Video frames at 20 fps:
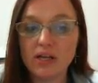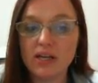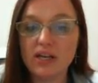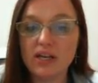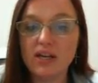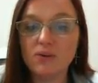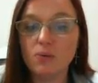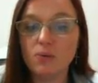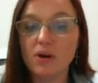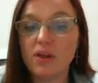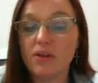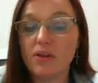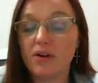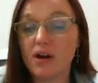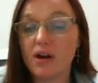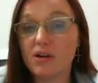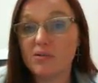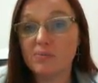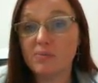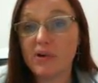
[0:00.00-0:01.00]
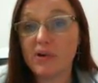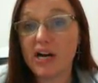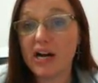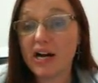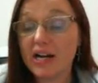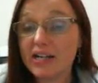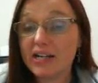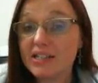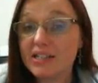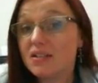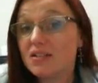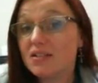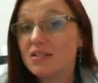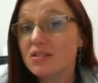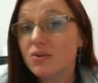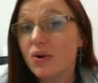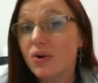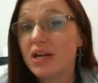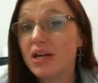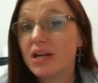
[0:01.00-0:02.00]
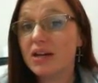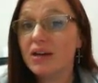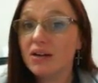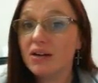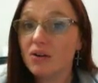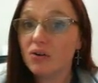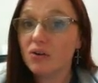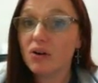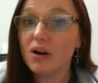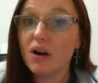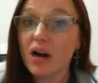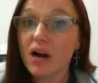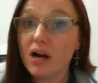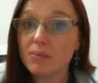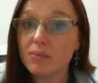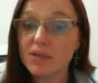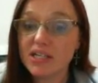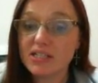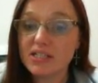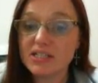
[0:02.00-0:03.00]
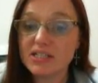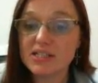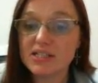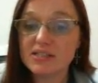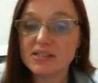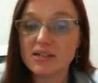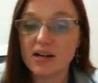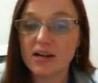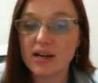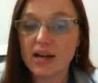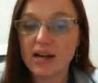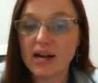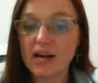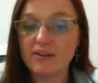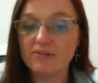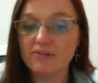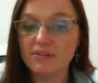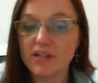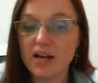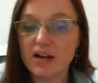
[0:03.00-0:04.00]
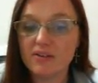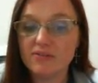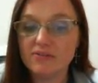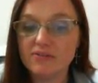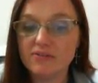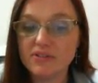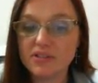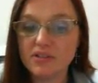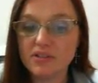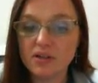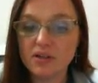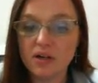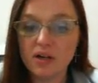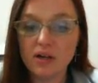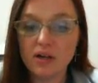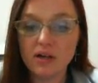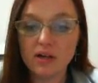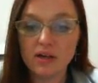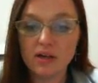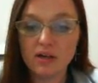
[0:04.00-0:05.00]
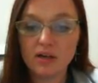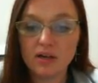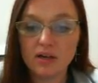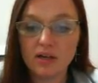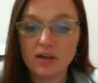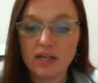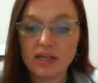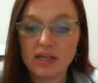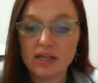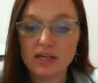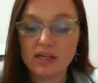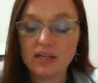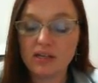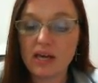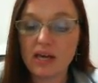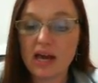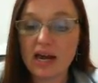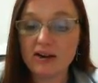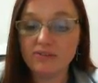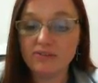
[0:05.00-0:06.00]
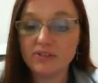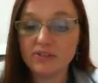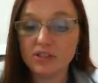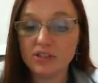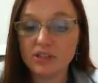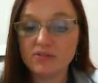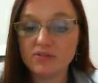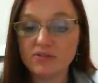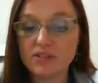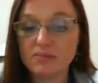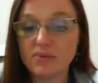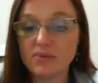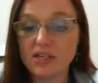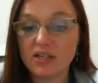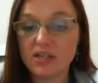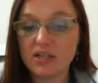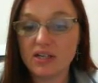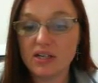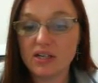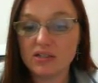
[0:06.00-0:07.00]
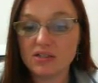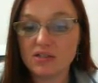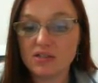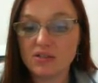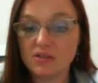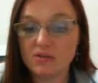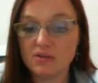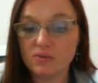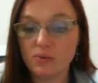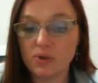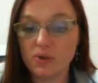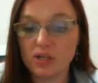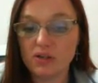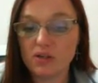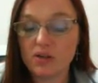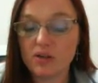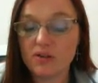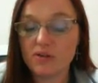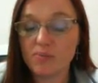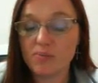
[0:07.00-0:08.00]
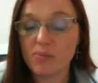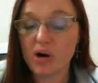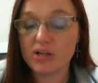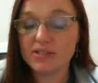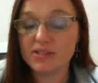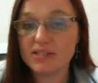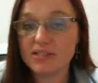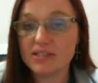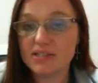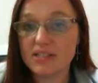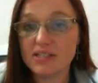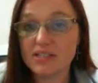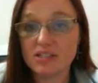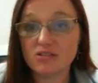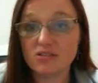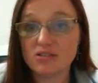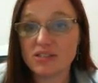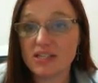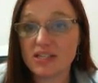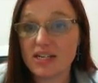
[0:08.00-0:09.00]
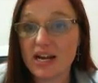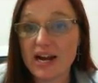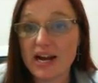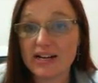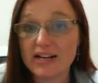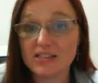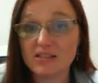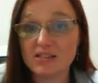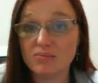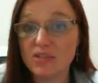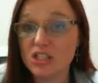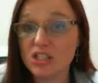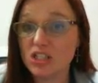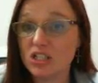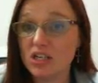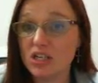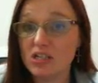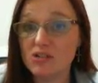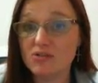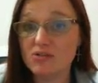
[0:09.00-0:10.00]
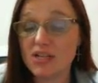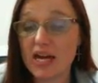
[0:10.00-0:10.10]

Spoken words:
and whether I'm behind on doing it or how many days that I have left. And after you submitted it, what the process is, you just hit add submission, you